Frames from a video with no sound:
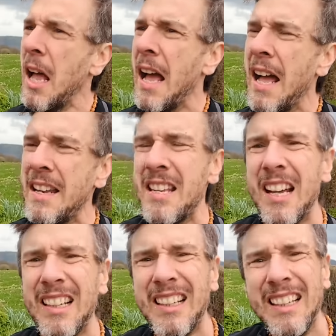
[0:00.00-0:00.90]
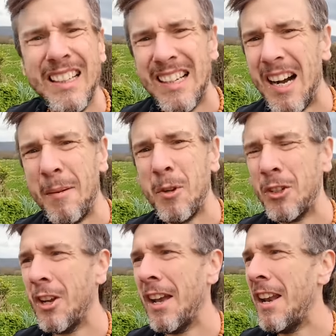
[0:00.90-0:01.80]
And I'm not
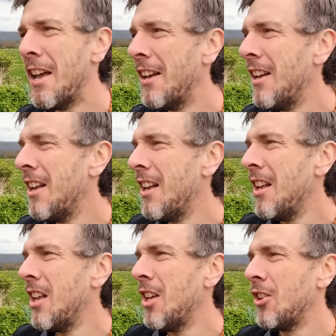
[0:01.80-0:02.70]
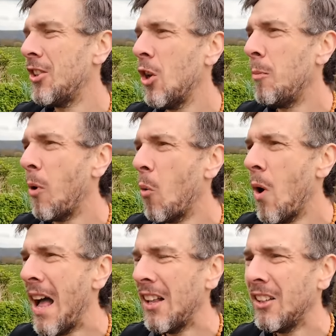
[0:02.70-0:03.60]
doing super
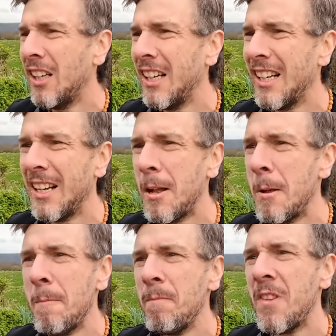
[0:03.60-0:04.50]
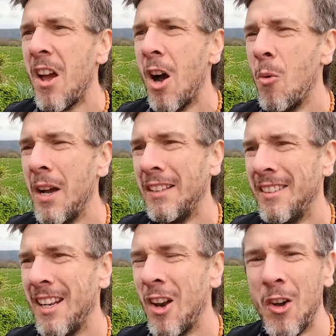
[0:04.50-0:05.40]
well. I
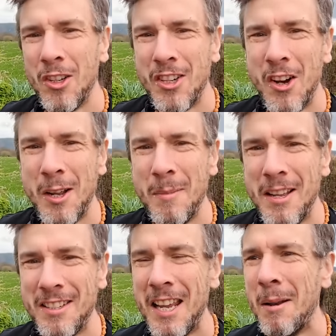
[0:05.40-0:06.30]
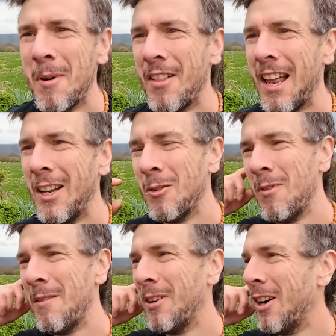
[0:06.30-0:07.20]
wasted a lot of time sitting by that little
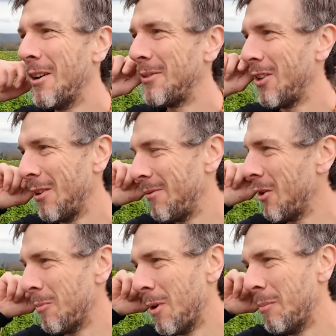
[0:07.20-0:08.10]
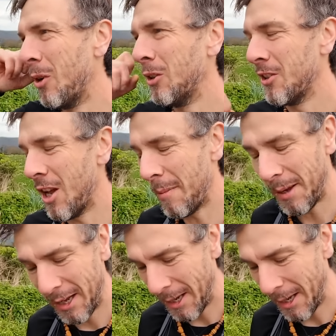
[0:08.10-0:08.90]
river after I filled my bottles up.